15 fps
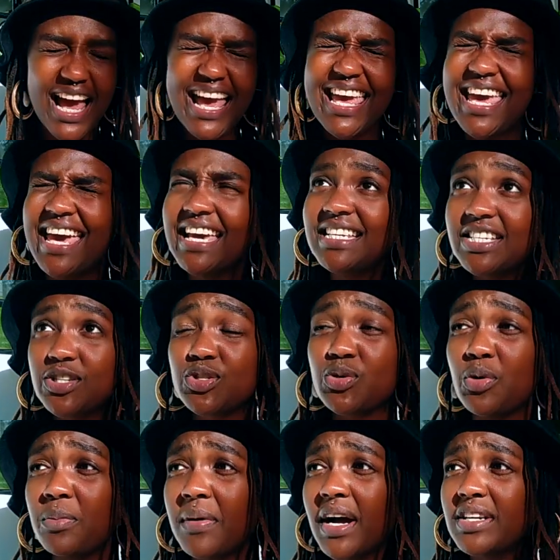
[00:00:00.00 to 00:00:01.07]
I hate it
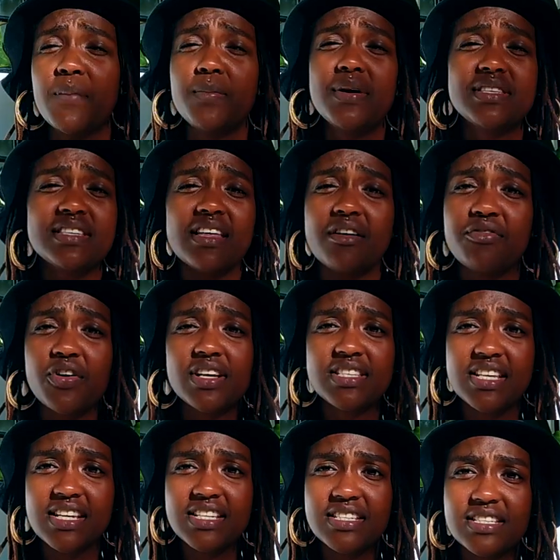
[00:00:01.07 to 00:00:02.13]
so much. Maybe it's their
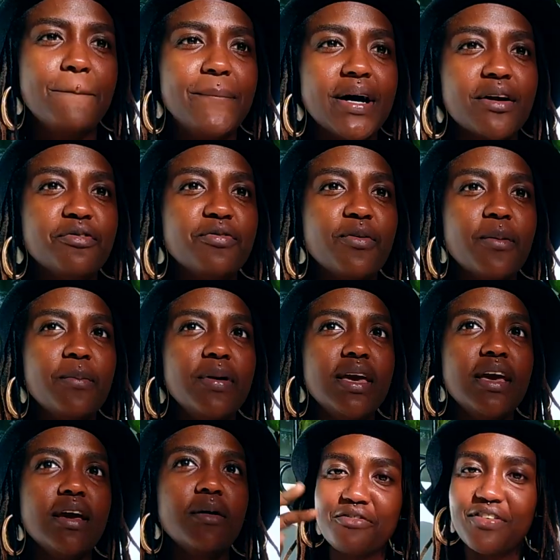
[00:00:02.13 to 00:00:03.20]
voices, but for
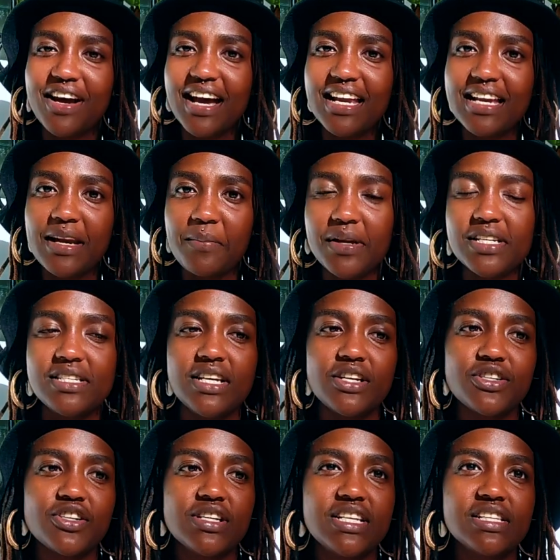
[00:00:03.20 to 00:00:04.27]
me, guided
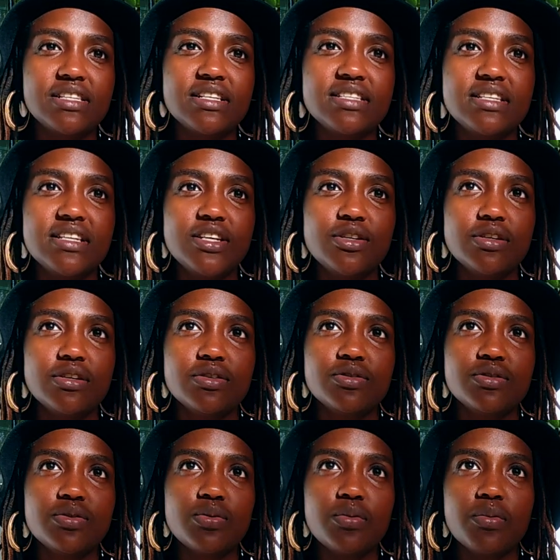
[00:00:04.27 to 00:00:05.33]
meditation is listening
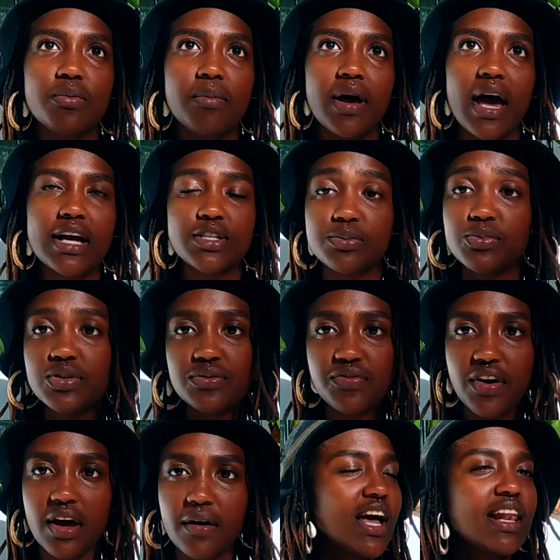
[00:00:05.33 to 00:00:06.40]
to my atmosphere.